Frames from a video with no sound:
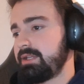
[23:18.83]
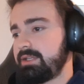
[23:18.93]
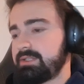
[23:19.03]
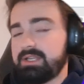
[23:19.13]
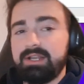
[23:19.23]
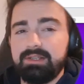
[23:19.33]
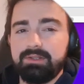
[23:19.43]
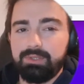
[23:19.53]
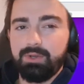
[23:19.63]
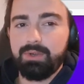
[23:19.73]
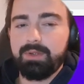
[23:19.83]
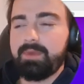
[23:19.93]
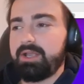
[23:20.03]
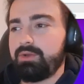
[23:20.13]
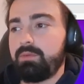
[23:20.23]
It's kind of long,
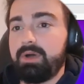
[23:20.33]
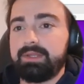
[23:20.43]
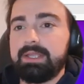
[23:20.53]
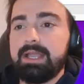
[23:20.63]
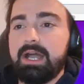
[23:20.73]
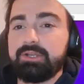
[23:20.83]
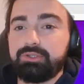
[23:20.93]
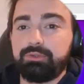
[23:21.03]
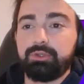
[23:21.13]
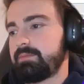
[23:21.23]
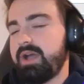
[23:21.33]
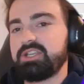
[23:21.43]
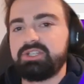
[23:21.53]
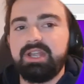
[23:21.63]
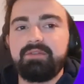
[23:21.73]
I know, but I should
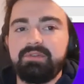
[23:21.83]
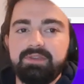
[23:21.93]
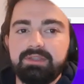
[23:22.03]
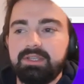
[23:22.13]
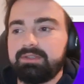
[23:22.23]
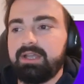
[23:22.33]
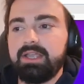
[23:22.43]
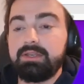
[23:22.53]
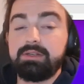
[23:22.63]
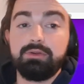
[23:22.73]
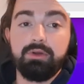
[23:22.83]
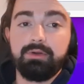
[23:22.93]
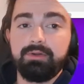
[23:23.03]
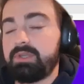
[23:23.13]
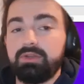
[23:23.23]
mention everything that I
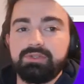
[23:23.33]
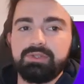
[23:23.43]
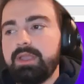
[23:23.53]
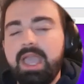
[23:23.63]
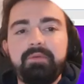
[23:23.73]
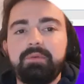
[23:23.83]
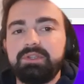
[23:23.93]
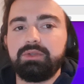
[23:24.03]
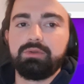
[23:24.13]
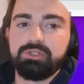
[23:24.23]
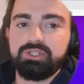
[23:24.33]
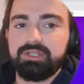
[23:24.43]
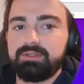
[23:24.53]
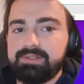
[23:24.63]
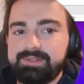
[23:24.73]
learned, because everybody knows the
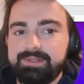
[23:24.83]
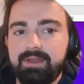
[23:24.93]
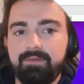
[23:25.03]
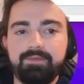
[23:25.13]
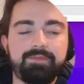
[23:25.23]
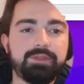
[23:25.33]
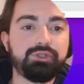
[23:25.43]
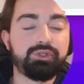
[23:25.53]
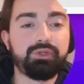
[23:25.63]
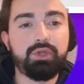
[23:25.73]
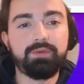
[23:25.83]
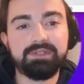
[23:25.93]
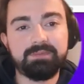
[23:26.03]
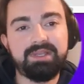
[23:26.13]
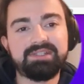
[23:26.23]
general stuff. You should know the
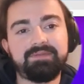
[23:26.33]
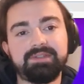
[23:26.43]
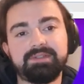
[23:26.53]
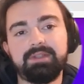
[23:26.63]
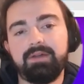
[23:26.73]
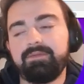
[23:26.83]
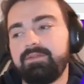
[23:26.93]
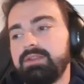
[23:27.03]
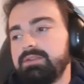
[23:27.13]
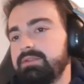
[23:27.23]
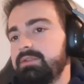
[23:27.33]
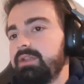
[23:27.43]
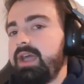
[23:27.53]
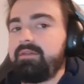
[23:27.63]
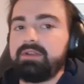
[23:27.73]
specific stuff in
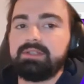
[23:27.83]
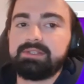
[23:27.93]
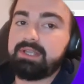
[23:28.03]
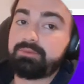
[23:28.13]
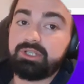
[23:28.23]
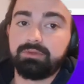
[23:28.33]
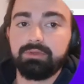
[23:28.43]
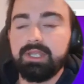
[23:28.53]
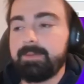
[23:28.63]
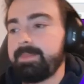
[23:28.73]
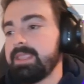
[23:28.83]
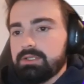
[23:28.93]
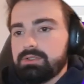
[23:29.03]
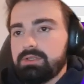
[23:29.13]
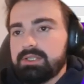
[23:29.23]
every subject, okay?
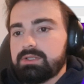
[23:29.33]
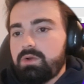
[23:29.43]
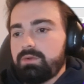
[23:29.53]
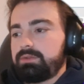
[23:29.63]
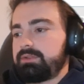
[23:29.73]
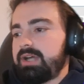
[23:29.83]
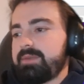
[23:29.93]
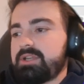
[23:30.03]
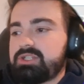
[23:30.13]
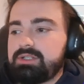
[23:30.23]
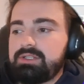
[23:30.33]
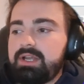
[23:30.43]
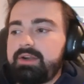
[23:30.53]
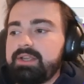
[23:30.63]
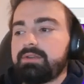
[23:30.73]
So let's go to the dimensional
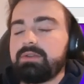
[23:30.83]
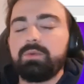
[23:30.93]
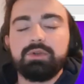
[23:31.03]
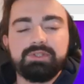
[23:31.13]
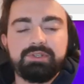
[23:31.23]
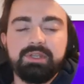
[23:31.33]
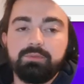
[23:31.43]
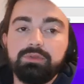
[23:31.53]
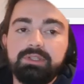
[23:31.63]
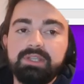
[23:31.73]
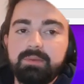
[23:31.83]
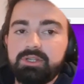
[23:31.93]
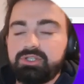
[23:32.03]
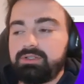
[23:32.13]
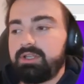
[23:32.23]
arrays. If you want to string
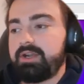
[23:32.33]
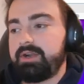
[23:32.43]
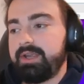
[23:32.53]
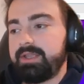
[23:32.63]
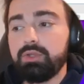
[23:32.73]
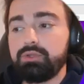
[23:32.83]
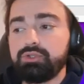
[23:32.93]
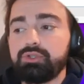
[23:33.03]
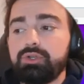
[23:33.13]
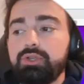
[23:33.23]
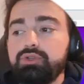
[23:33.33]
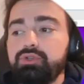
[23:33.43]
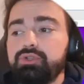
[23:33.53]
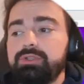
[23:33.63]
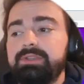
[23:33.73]
multi-dimensional array, you're just gonna
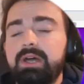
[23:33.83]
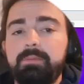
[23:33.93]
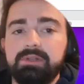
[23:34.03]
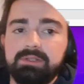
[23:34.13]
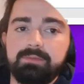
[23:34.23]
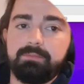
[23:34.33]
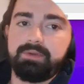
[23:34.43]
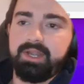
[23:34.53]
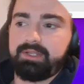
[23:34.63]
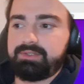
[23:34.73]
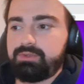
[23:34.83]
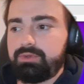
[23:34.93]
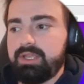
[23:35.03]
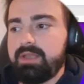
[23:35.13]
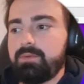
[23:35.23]
use double brackets, okay?